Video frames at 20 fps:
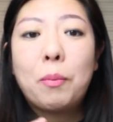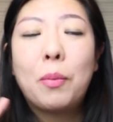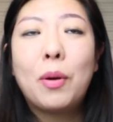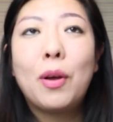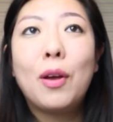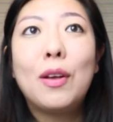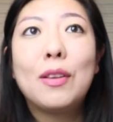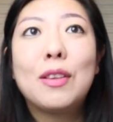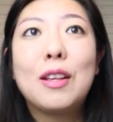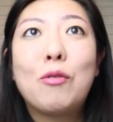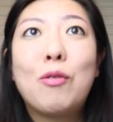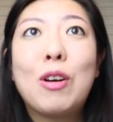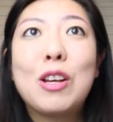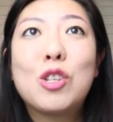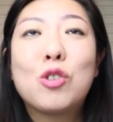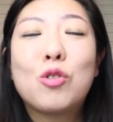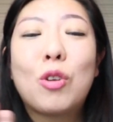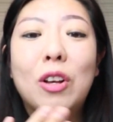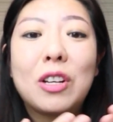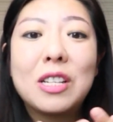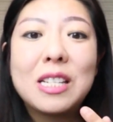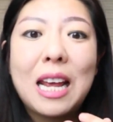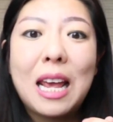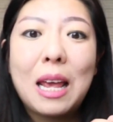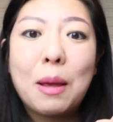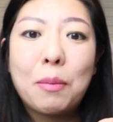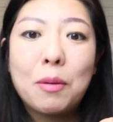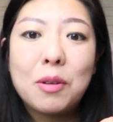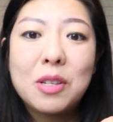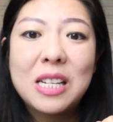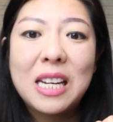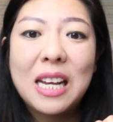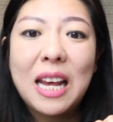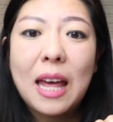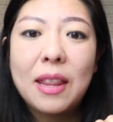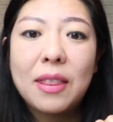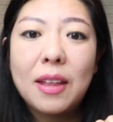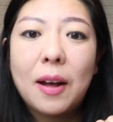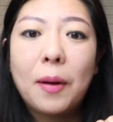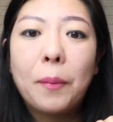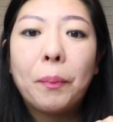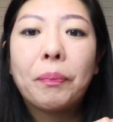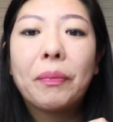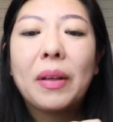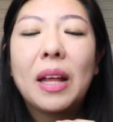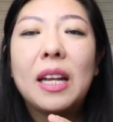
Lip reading: put the restaurant tables together